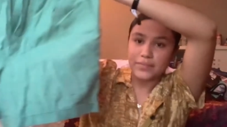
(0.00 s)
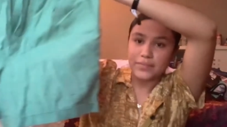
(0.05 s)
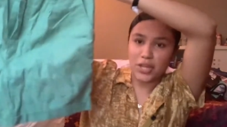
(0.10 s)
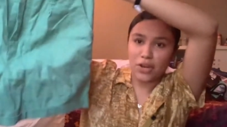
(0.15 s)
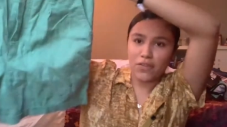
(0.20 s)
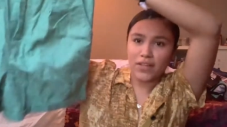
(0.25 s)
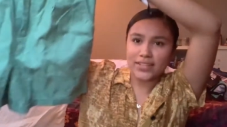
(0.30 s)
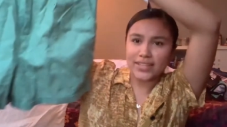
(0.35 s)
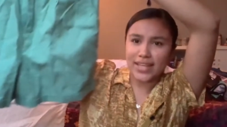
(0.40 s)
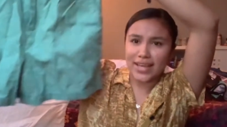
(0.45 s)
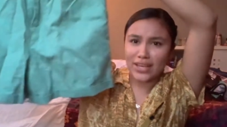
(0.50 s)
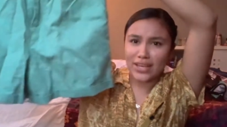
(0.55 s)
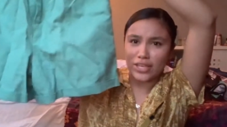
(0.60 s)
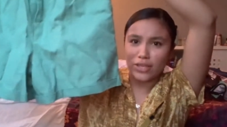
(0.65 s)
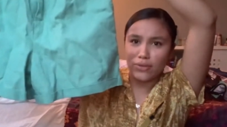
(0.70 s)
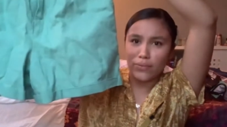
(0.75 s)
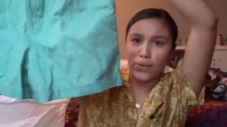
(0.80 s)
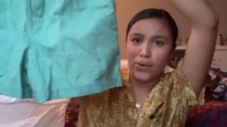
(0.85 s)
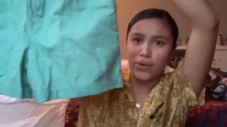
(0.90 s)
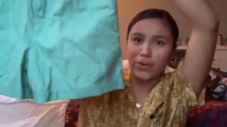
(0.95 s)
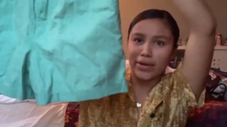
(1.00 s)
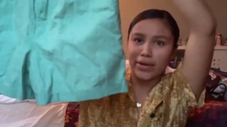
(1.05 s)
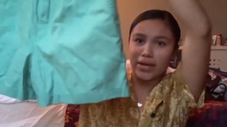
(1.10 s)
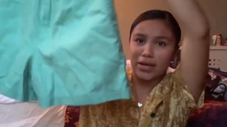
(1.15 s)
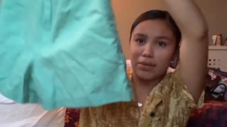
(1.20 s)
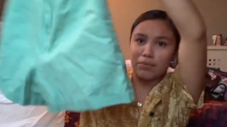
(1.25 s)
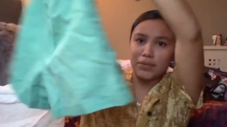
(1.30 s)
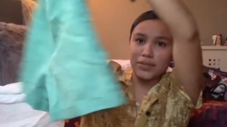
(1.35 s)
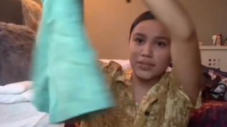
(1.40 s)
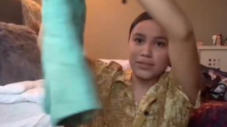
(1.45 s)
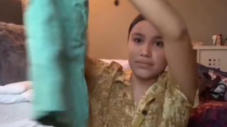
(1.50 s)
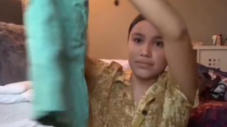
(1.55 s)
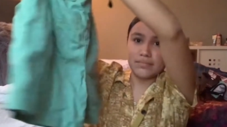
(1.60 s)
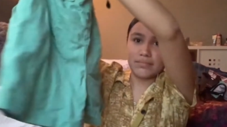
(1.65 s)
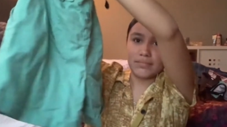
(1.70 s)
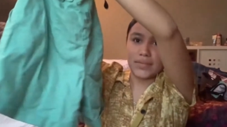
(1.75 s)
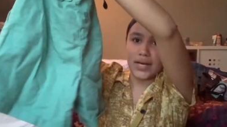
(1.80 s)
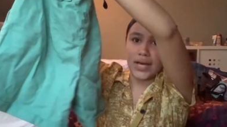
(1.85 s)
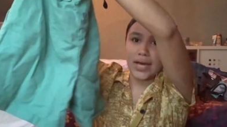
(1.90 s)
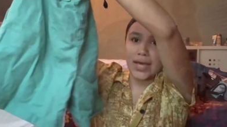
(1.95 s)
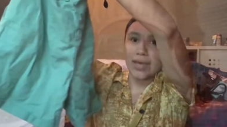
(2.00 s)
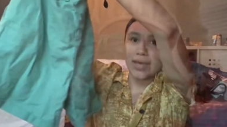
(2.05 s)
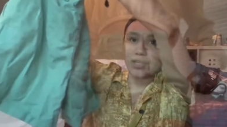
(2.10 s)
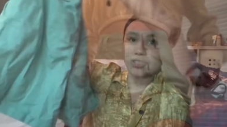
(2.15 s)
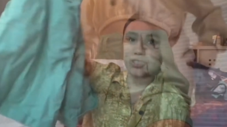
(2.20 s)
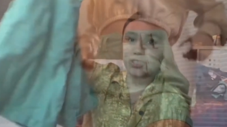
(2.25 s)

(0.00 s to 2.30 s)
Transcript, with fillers: don't look that cute on camera, but I actually